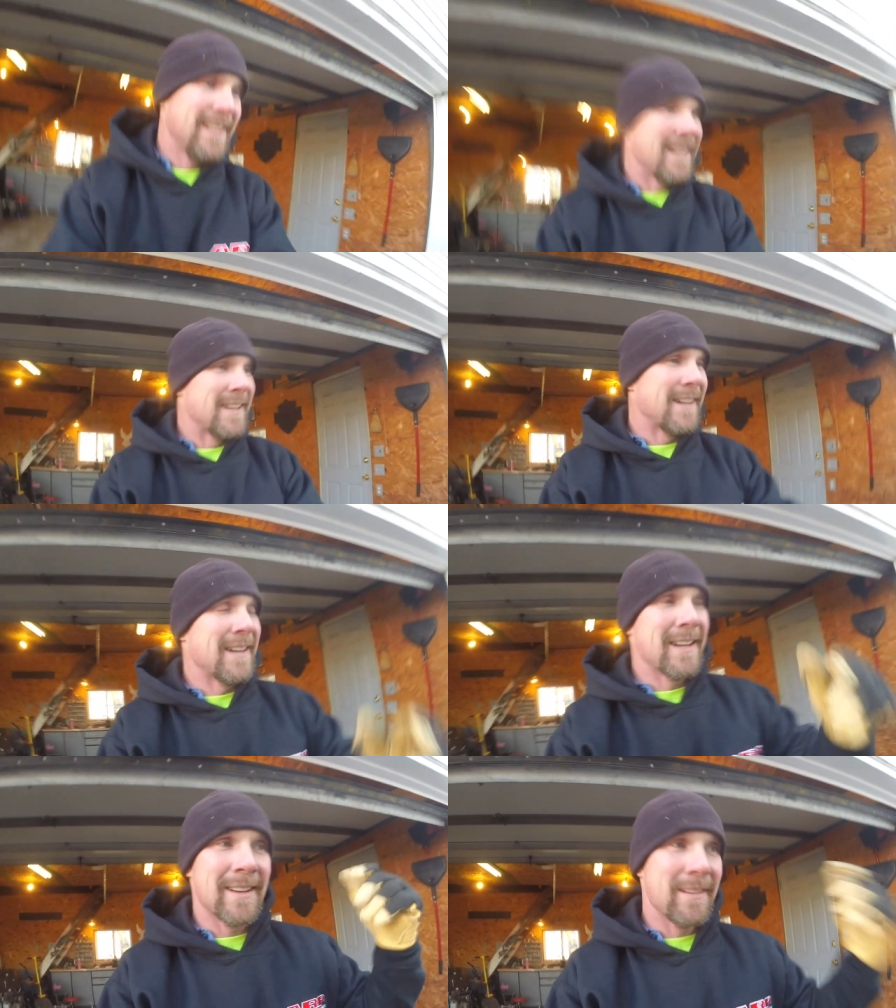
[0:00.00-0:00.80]

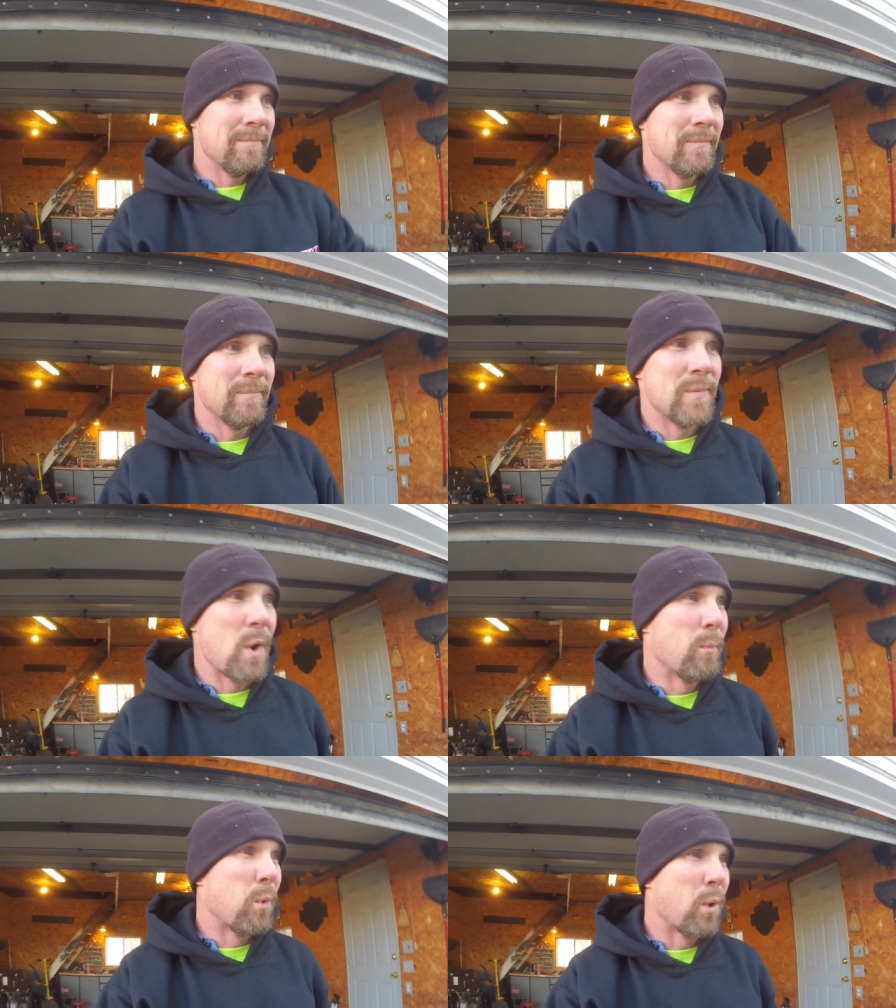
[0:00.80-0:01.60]

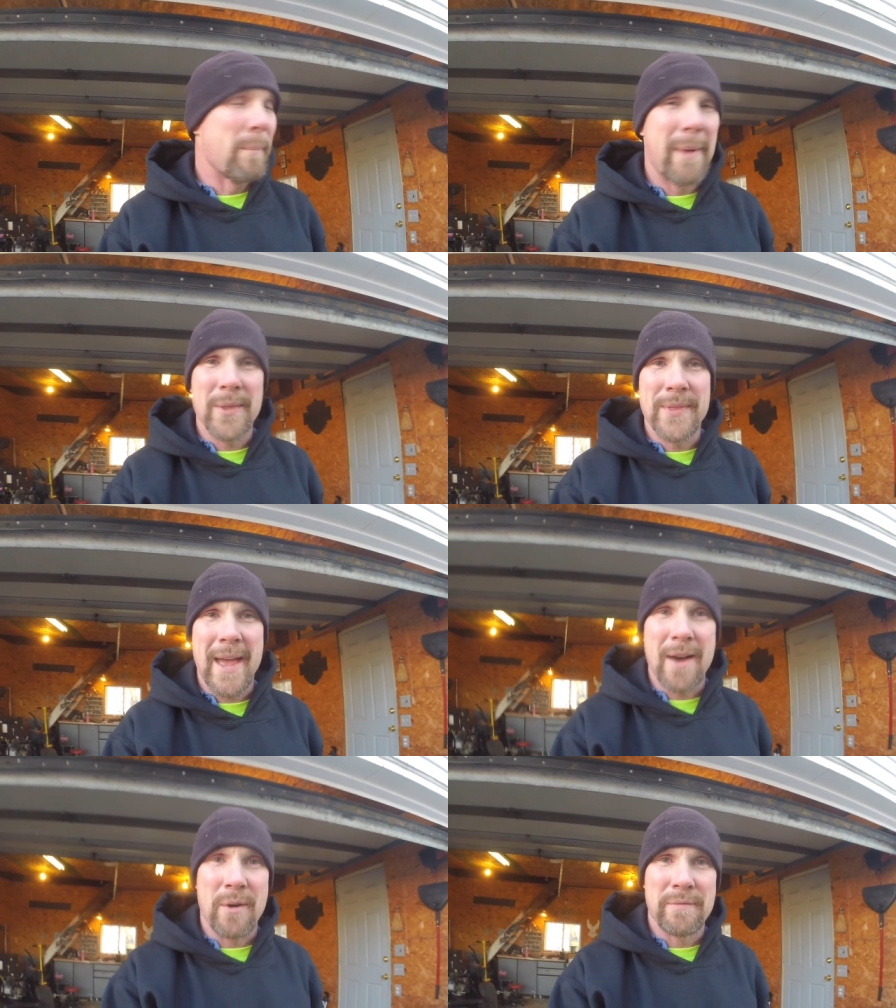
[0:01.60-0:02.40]
Know more about
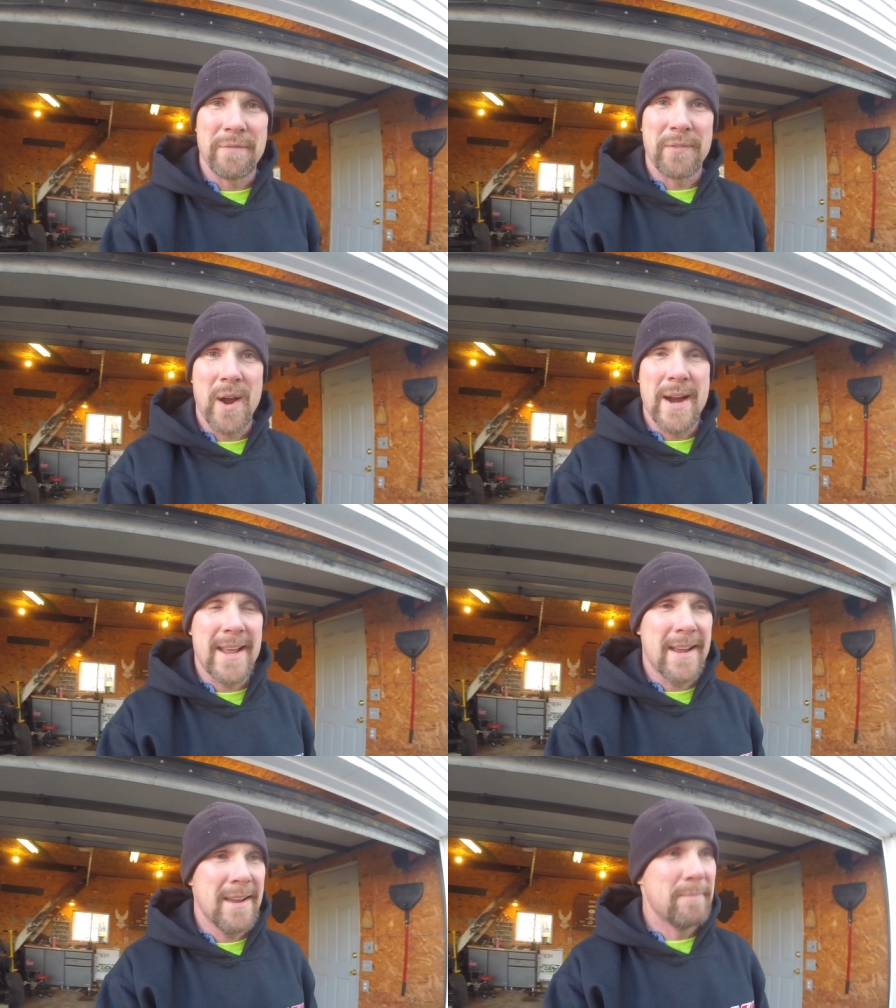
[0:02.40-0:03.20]
that on
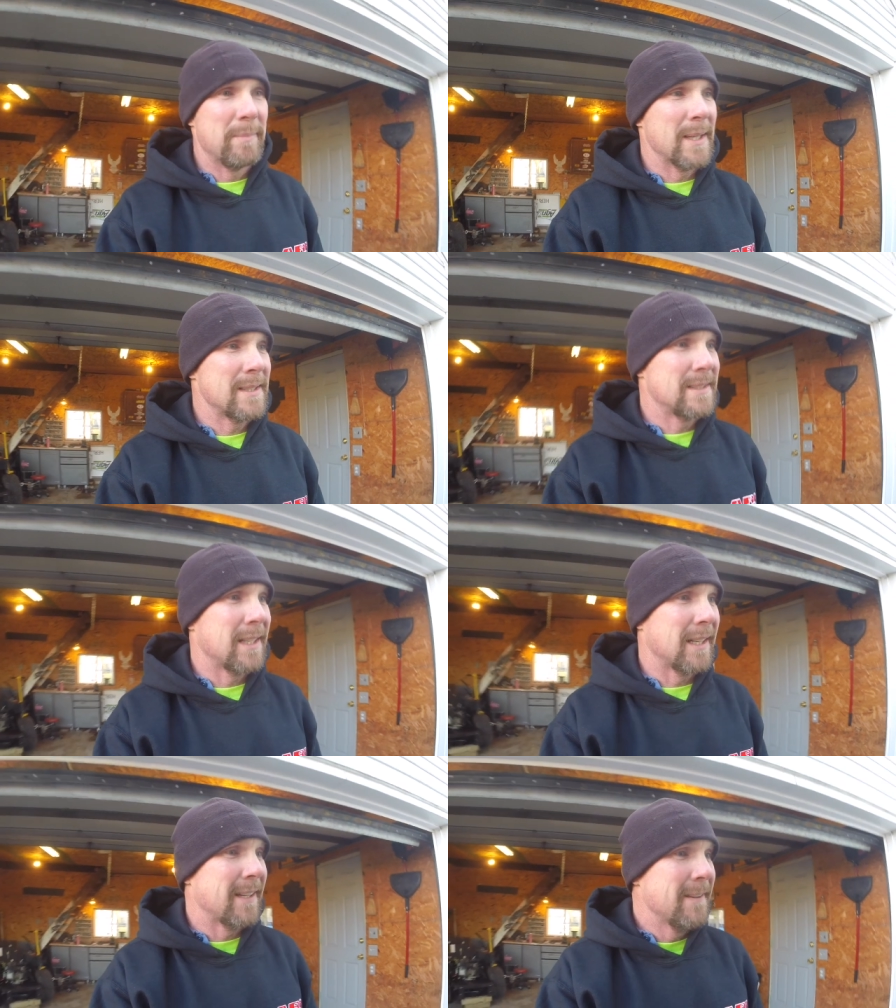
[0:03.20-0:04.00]
Friday, but
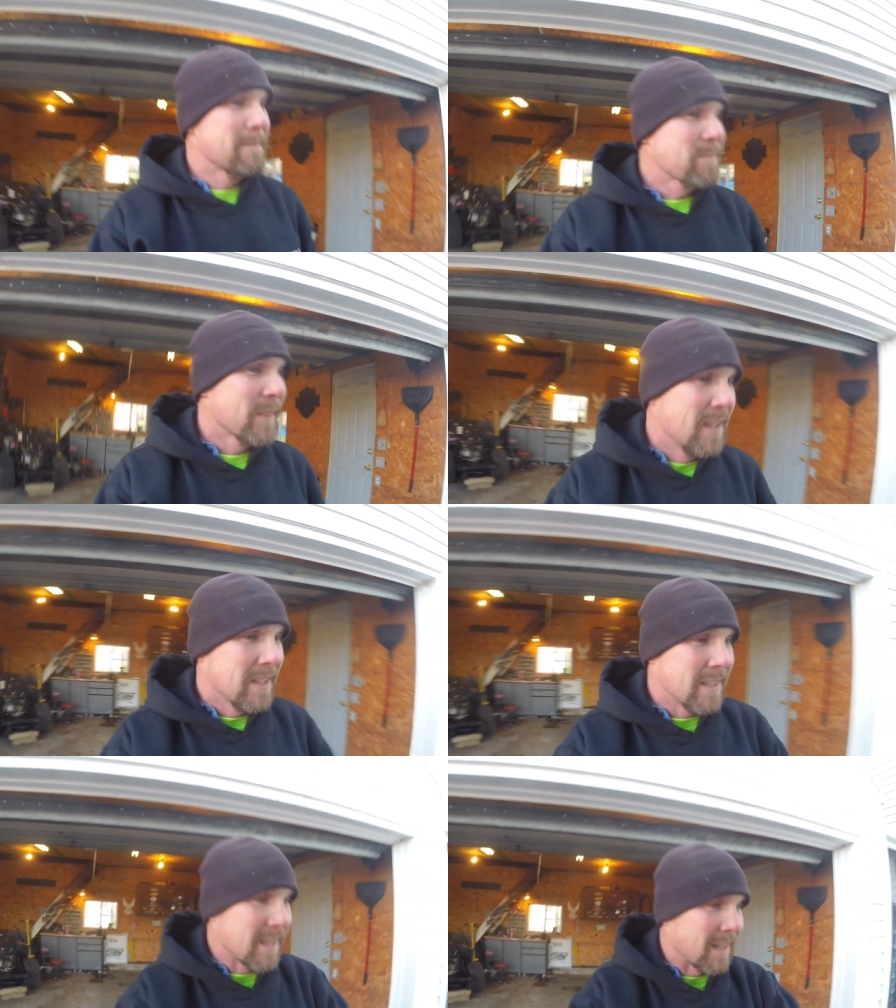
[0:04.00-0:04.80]

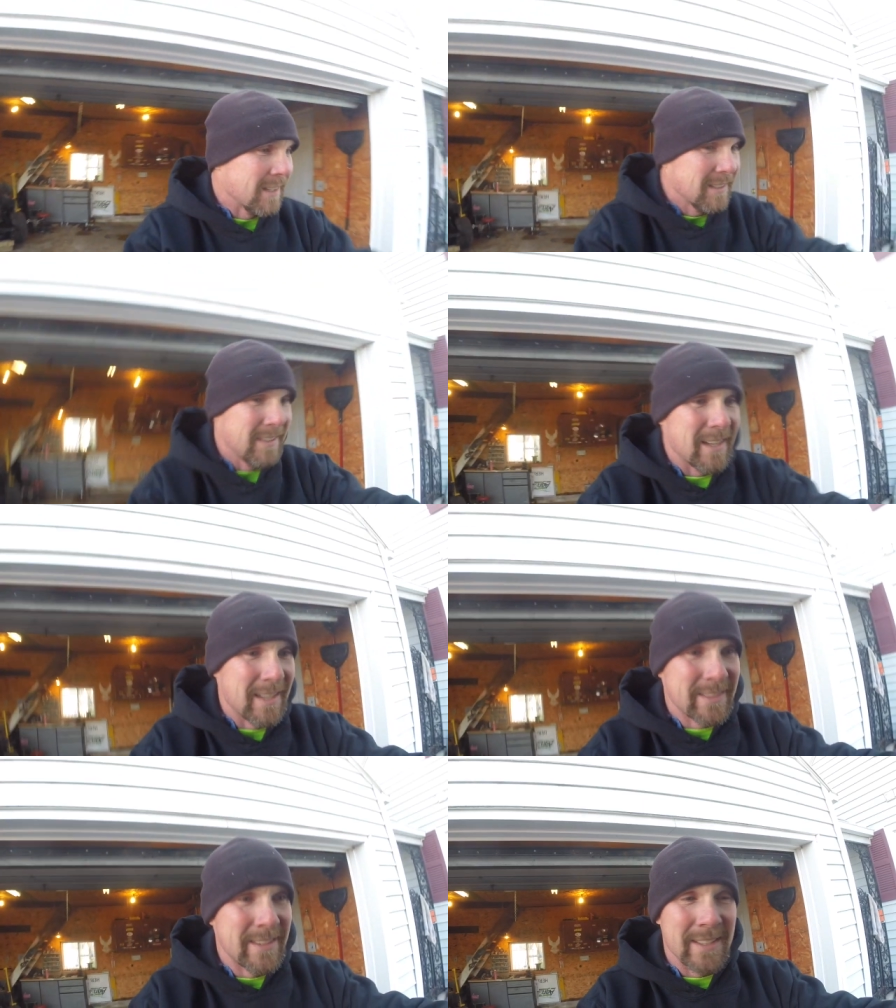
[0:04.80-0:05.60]

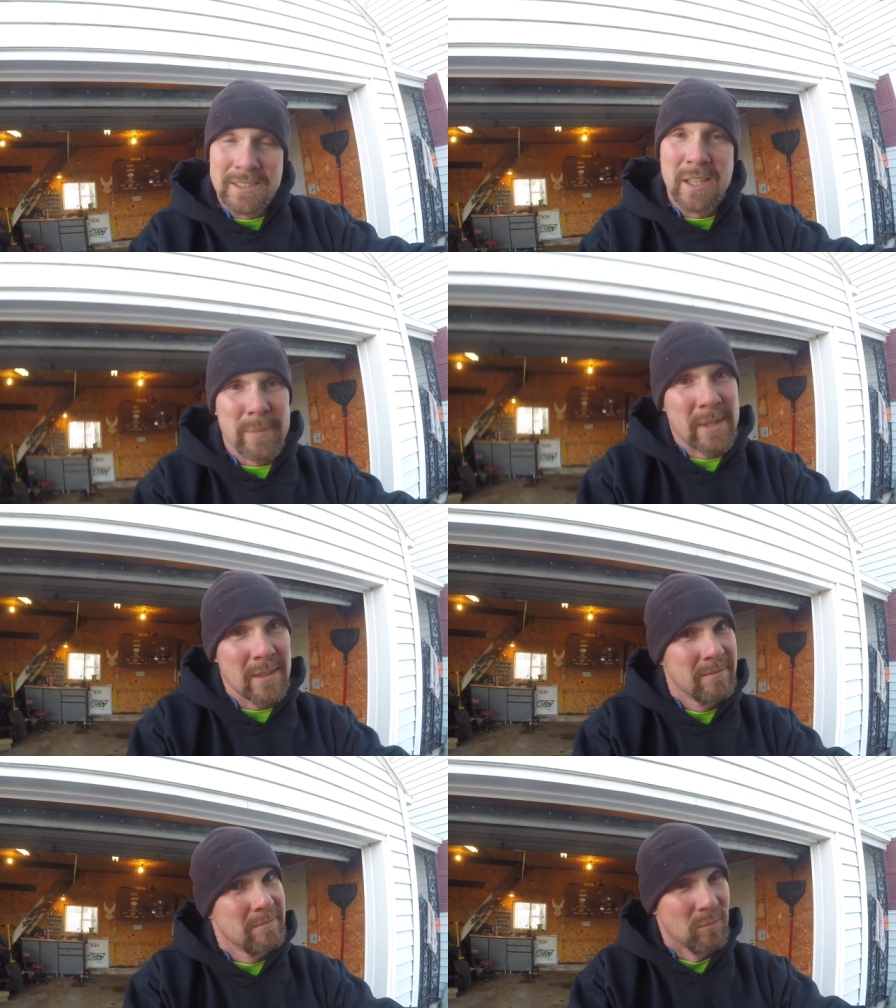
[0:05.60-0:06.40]
yeah, it's going to
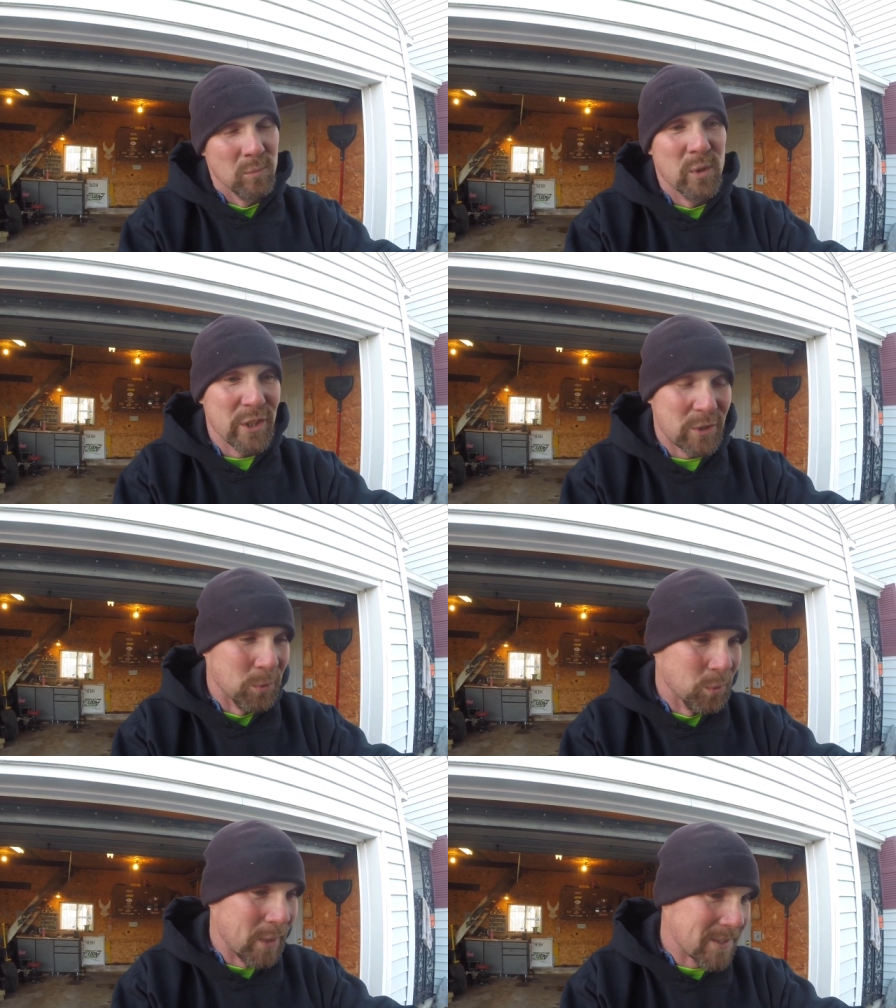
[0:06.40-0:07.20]
be really
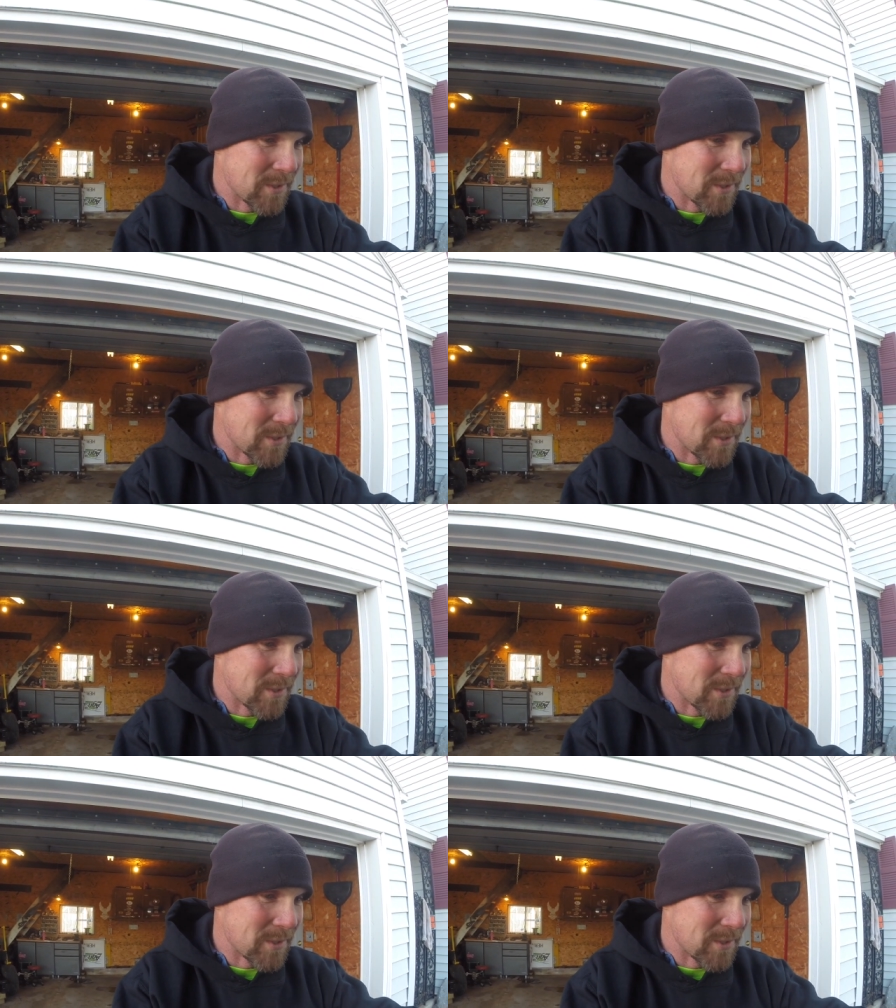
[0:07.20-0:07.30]
cool